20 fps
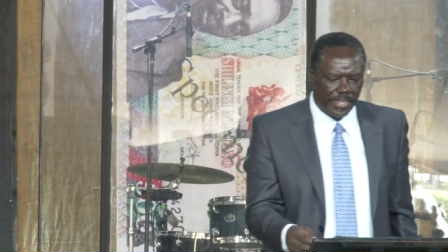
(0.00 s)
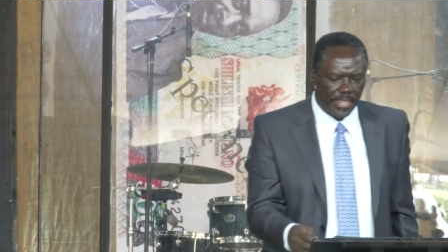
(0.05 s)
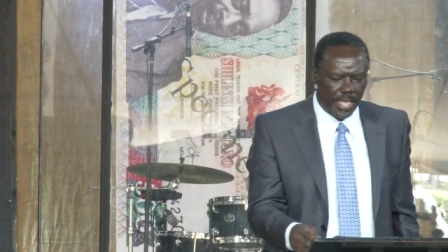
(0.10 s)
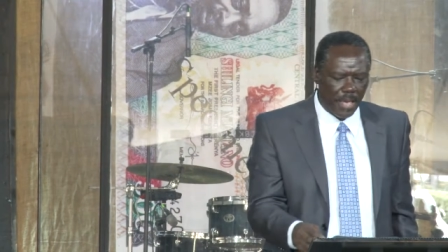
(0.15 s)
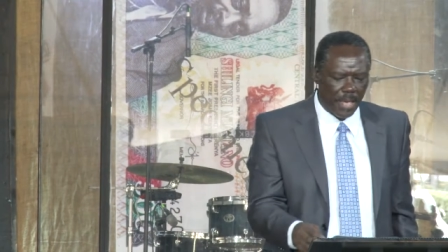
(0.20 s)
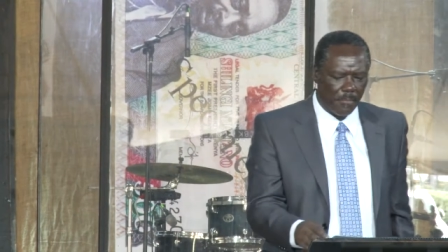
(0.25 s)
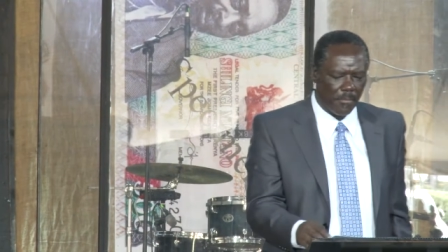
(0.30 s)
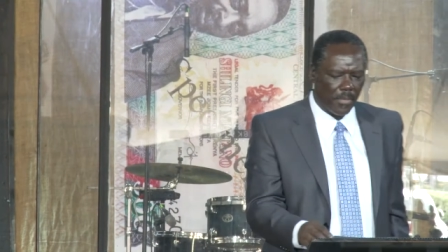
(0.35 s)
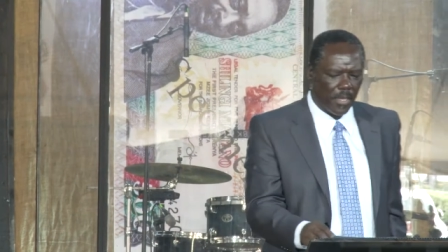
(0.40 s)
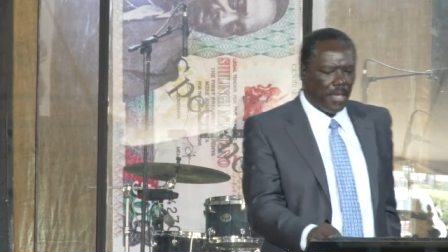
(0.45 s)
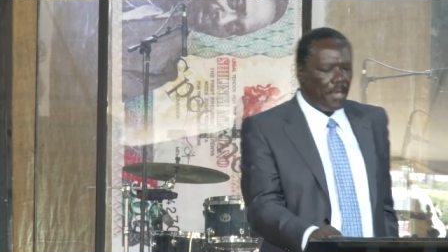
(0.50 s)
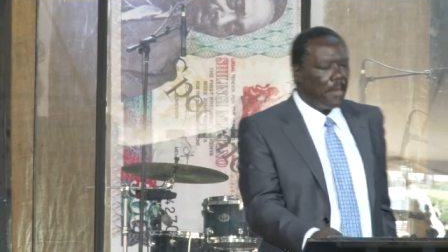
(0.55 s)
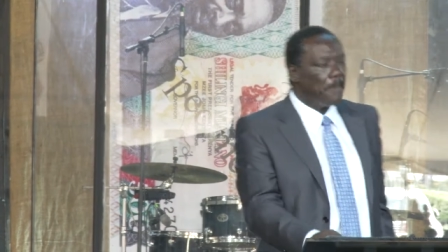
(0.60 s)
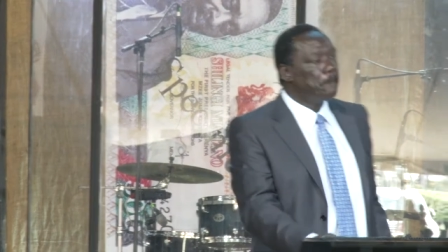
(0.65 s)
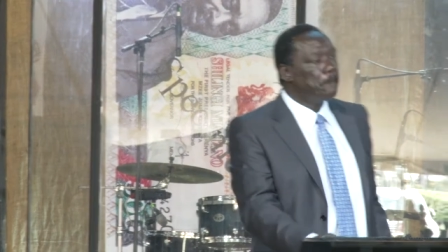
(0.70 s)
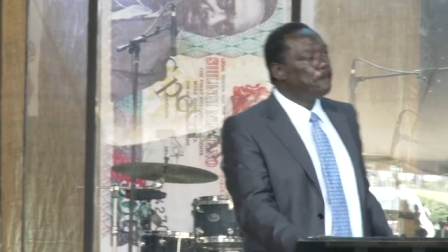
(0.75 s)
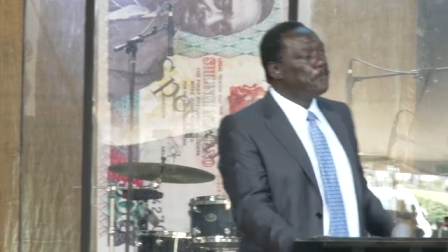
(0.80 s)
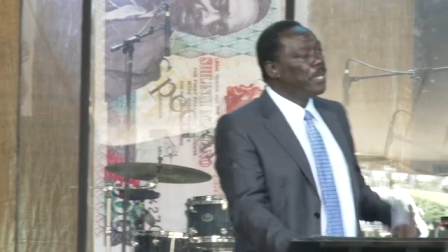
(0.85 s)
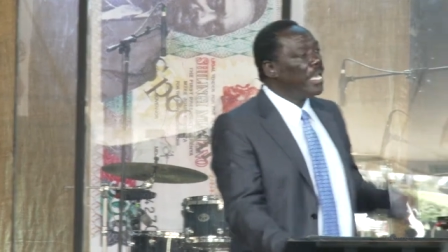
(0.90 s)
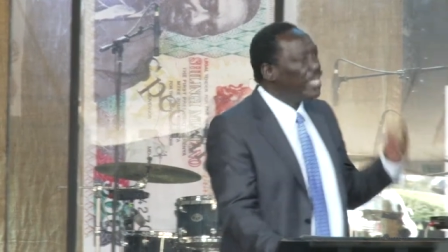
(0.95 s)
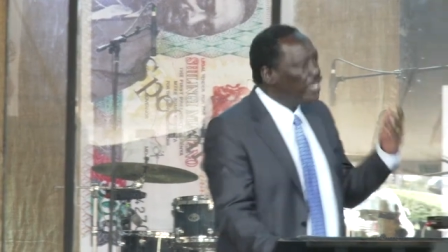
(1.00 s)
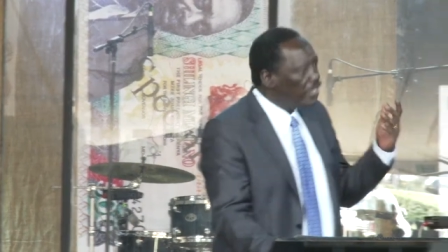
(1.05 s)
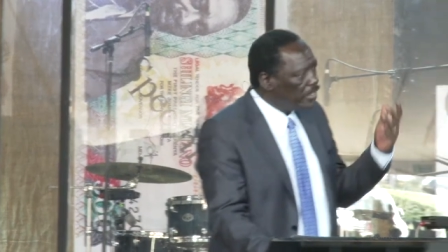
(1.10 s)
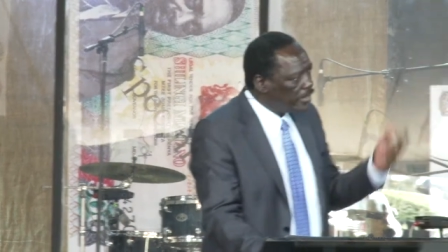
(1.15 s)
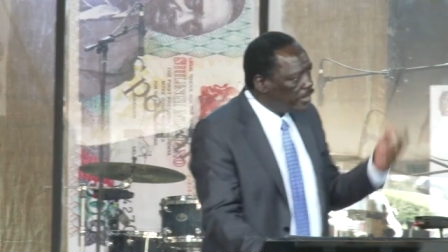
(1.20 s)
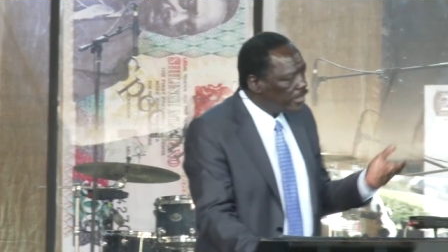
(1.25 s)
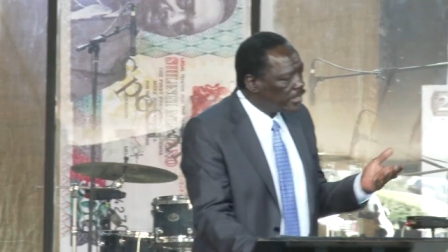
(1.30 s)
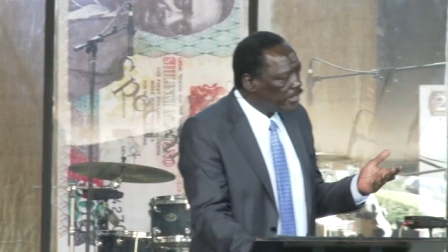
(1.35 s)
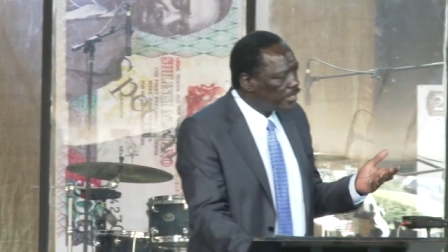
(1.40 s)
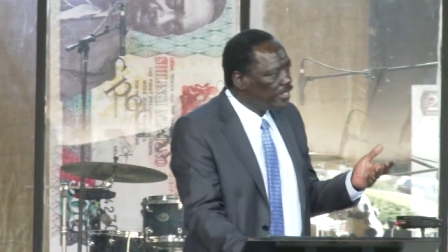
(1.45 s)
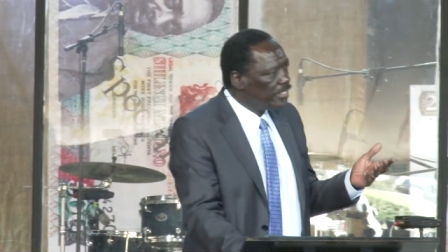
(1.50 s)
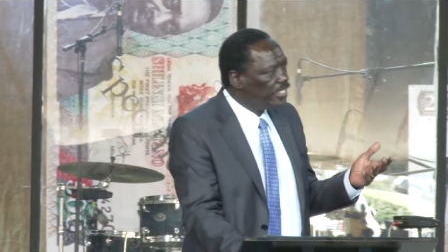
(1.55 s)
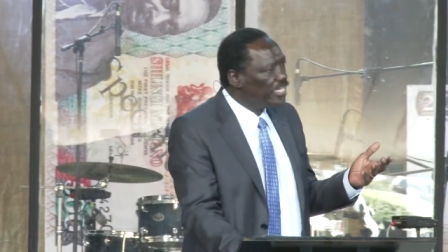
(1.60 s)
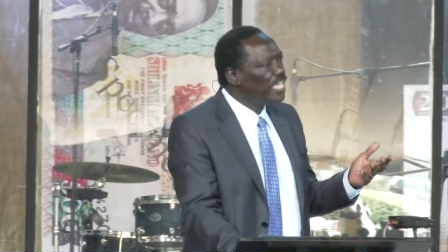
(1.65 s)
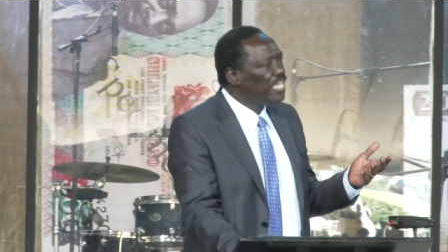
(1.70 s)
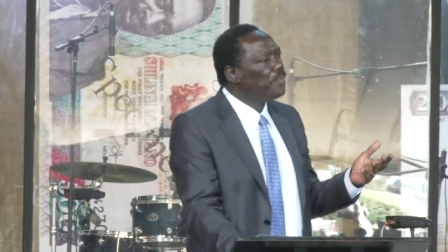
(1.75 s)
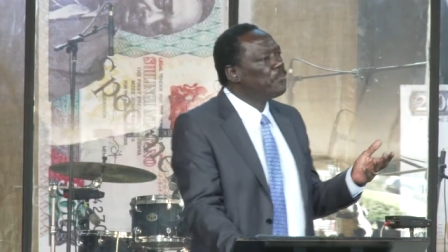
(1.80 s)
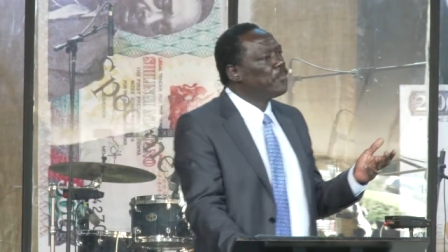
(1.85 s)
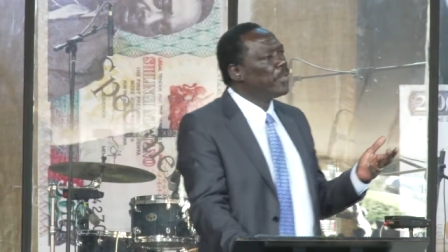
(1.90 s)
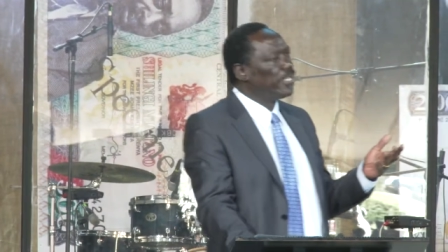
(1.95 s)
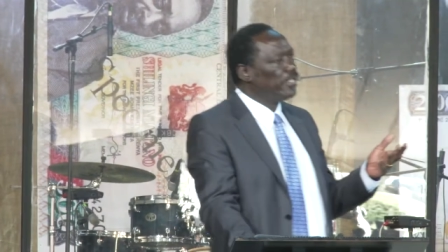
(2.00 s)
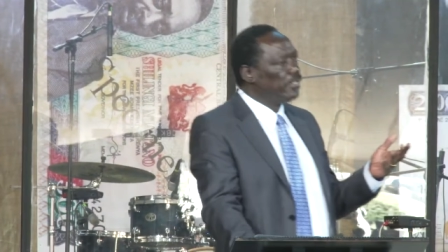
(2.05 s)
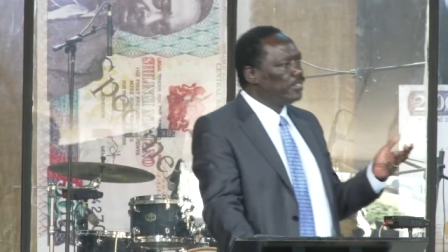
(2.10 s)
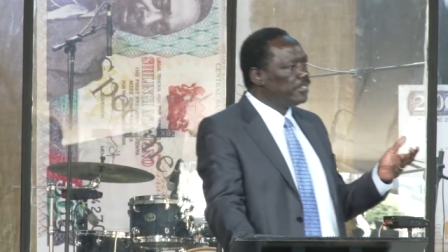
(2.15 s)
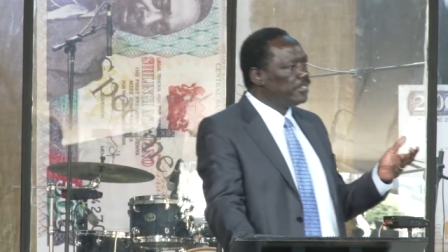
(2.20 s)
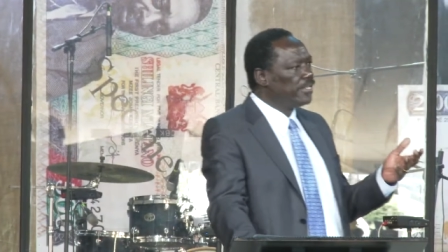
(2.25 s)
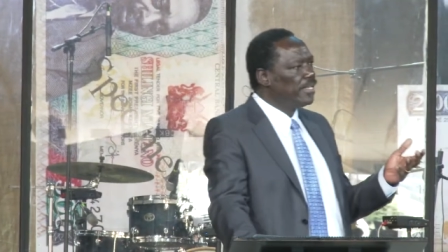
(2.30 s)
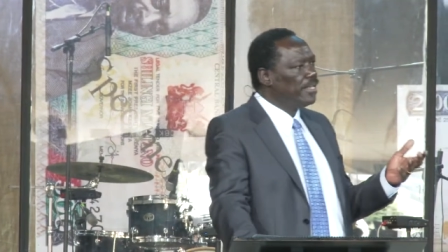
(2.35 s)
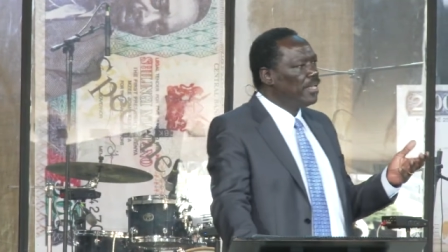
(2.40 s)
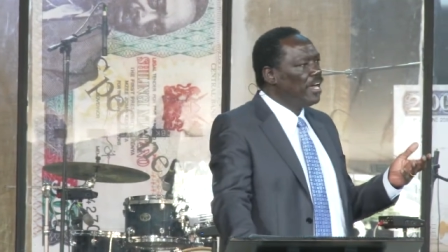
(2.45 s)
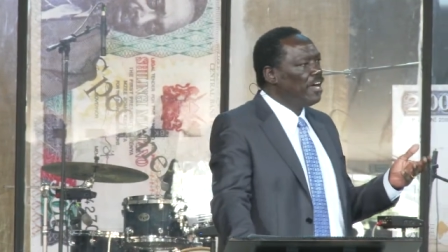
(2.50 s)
in them. Bills, T-bills,